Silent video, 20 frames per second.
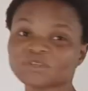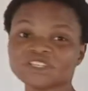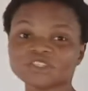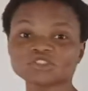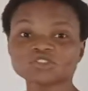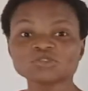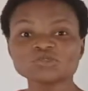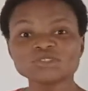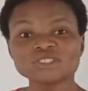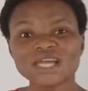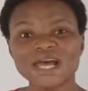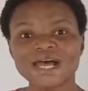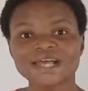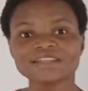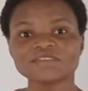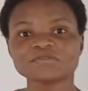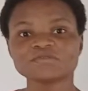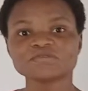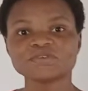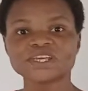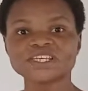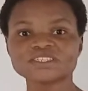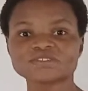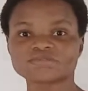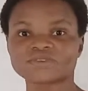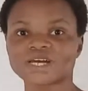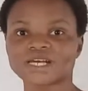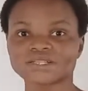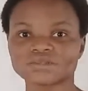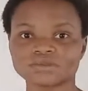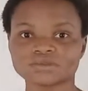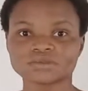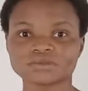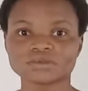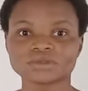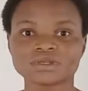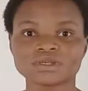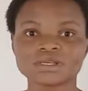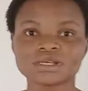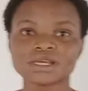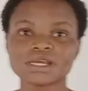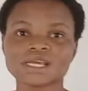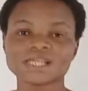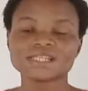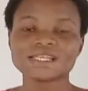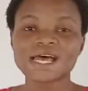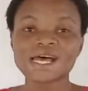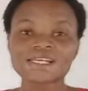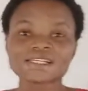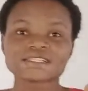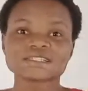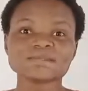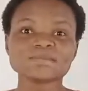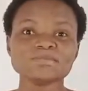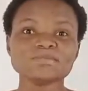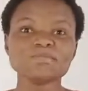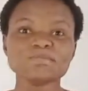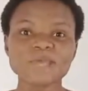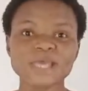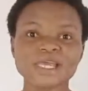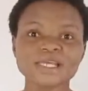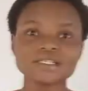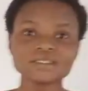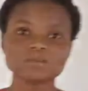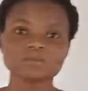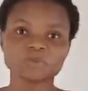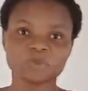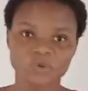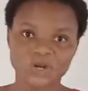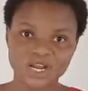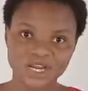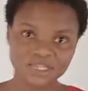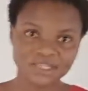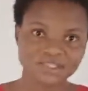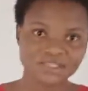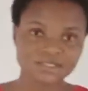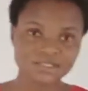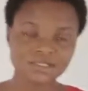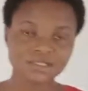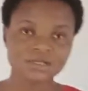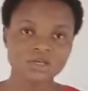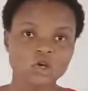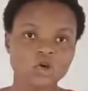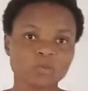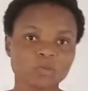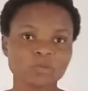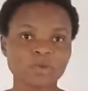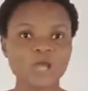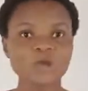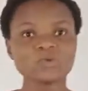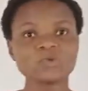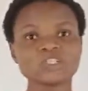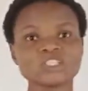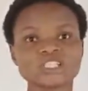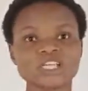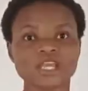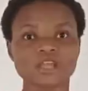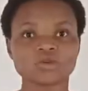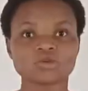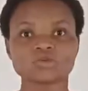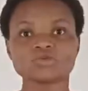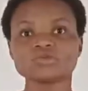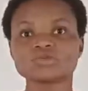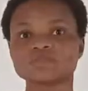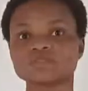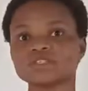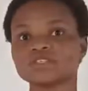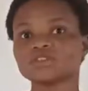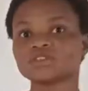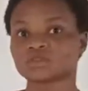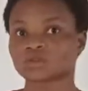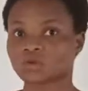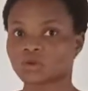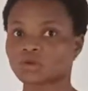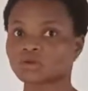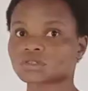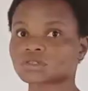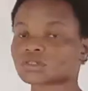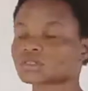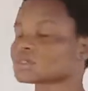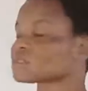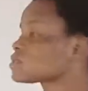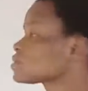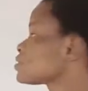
issued at the face value. That's the main price by which a goods is cost.